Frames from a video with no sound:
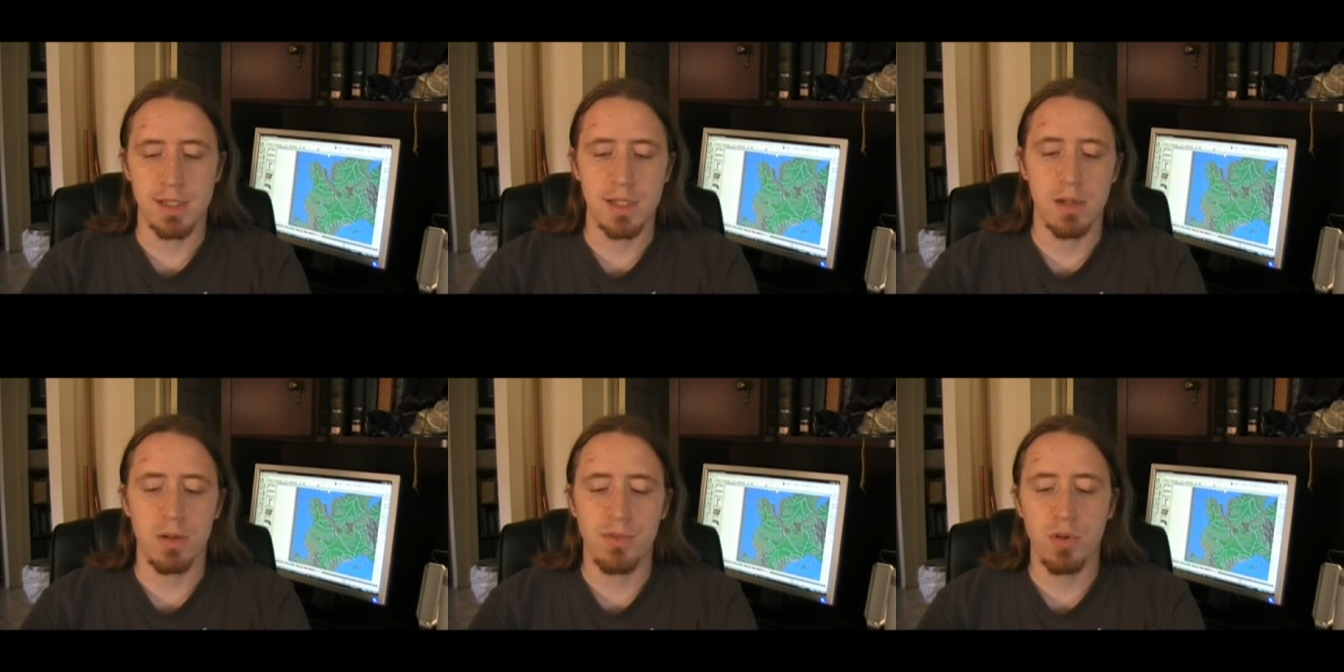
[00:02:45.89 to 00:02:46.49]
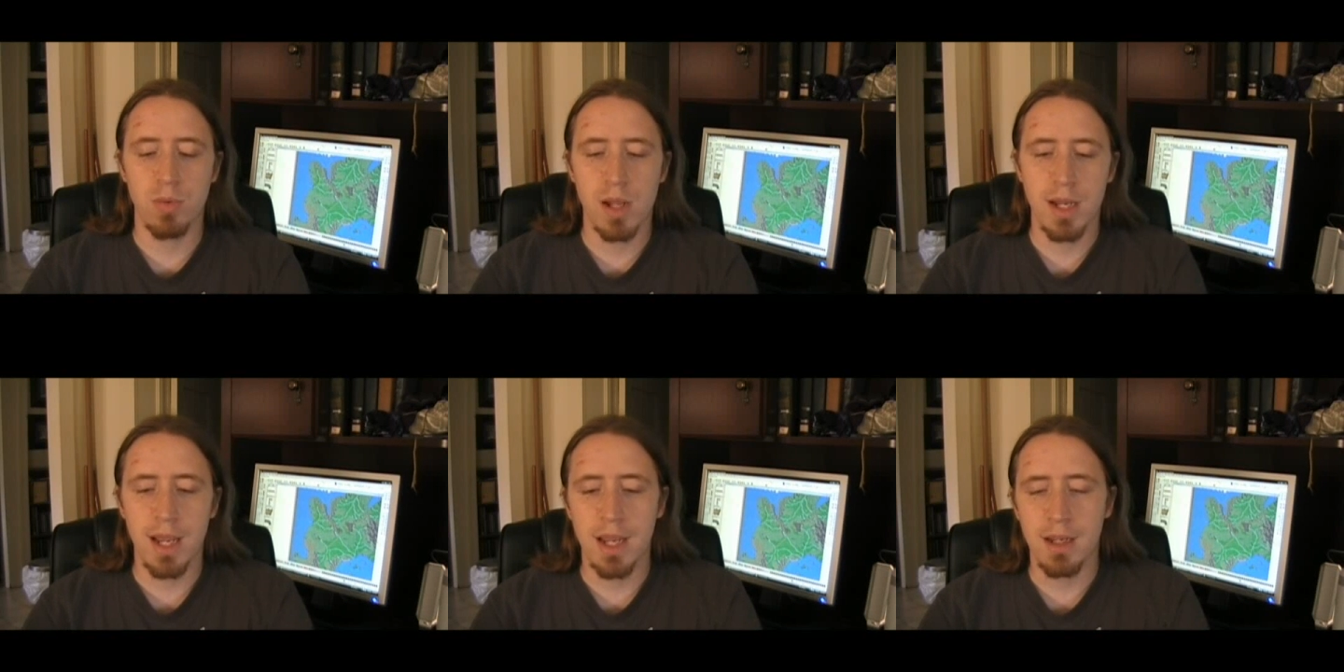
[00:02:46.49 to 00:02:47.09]
So if you're
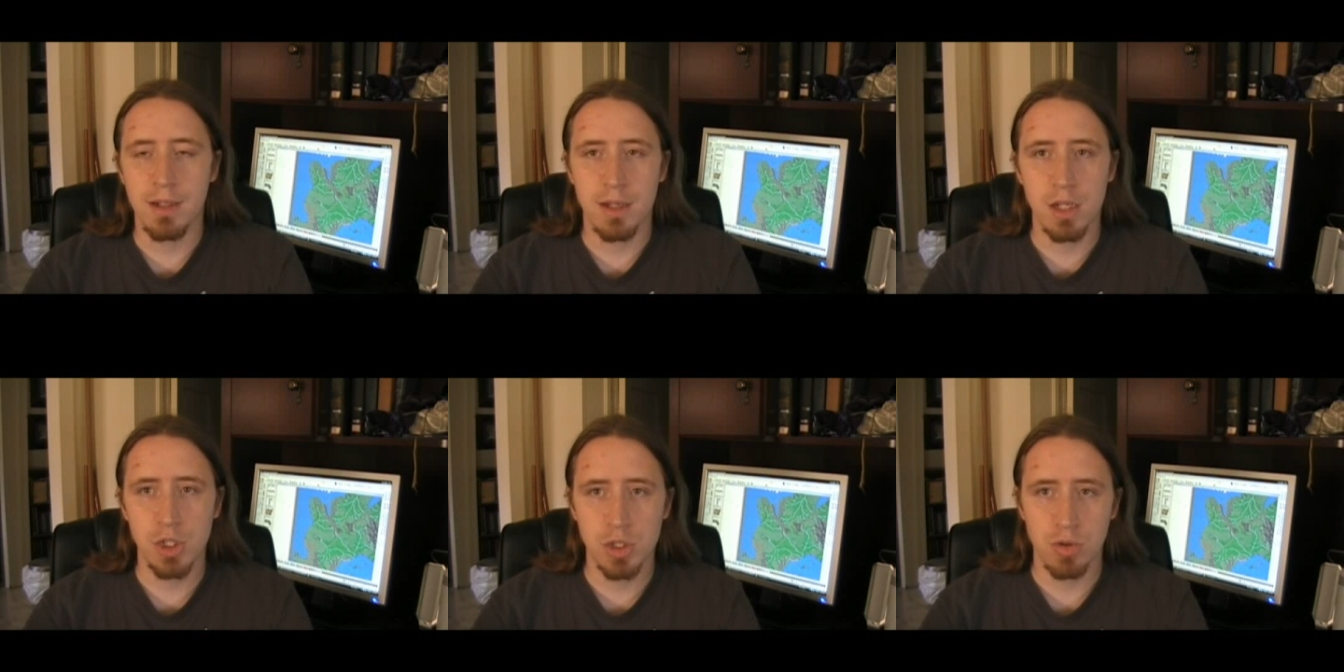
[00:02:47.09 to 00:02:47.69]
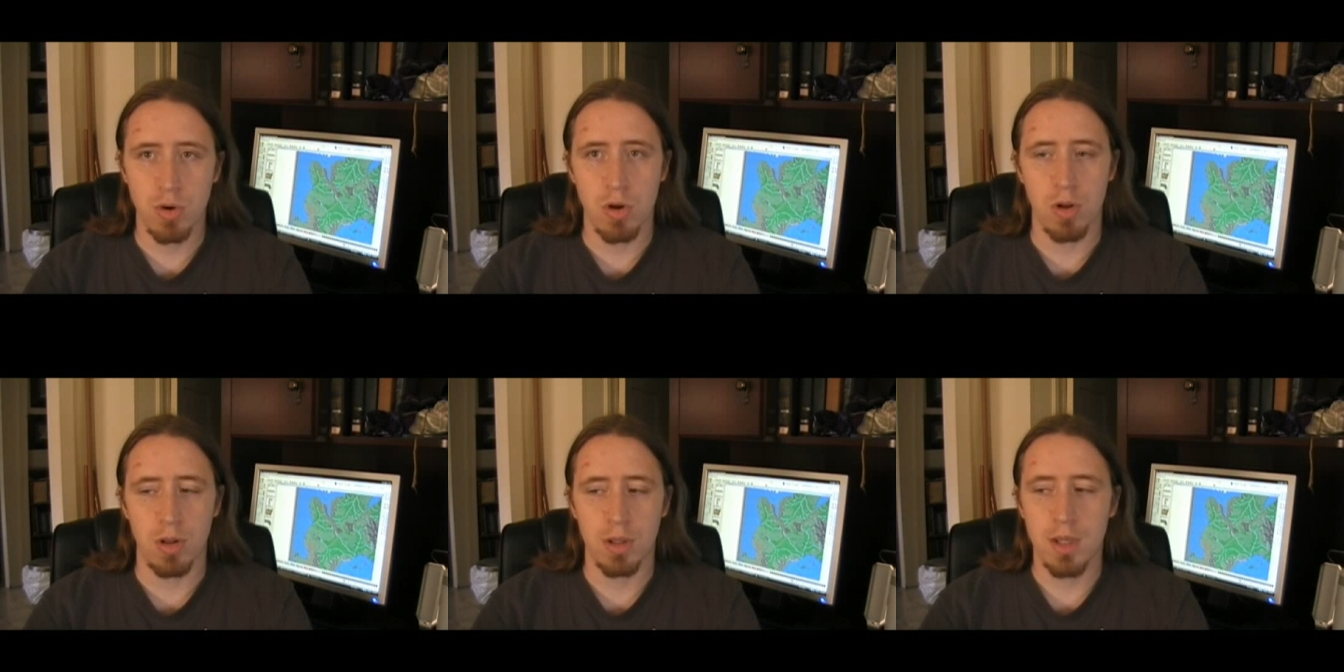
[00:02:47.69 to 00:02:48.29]
running a dungeon
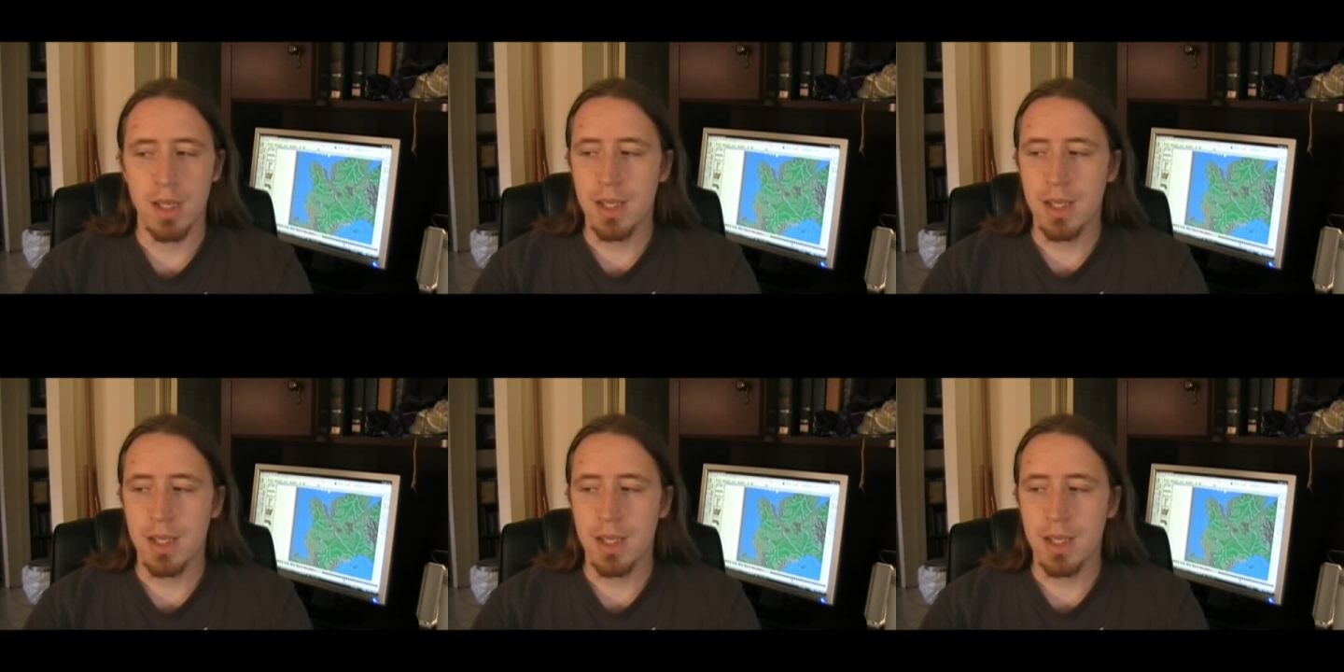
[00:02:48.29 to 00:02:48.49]
crawl